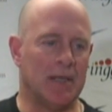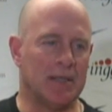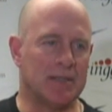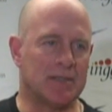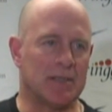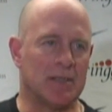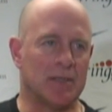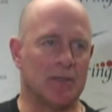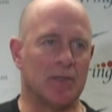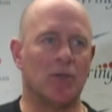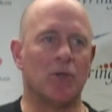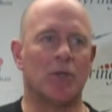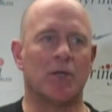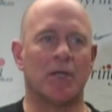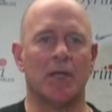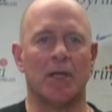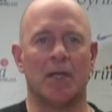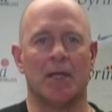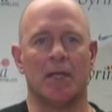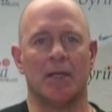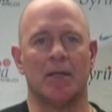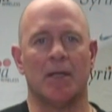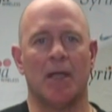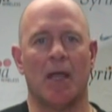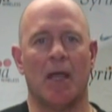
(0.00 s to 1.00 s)
It's looking
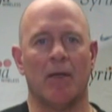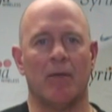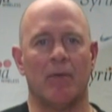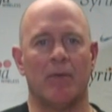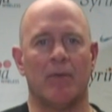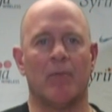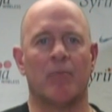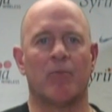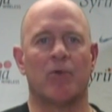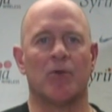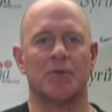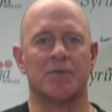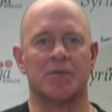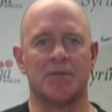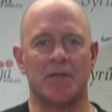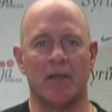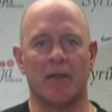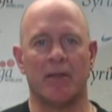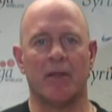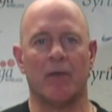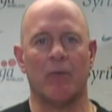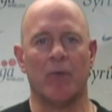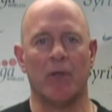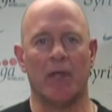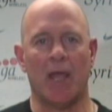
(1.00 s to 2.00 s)
at the
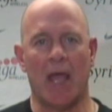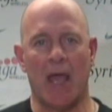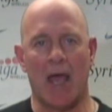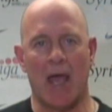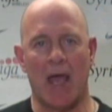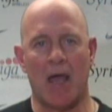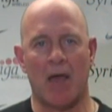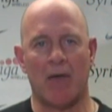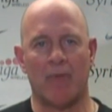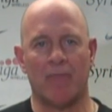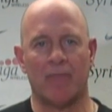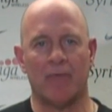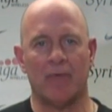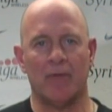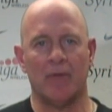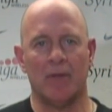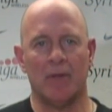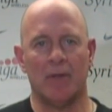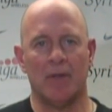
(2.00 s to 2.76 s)
personnel that we have,